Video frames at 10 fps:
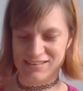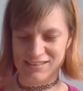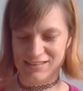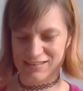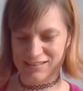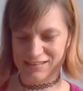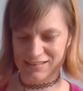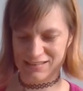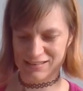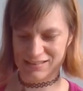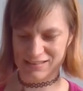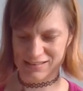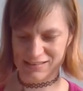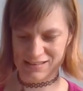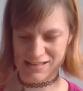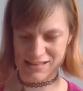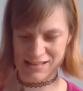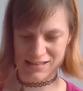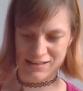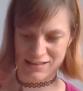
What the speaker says: Nobody speaks.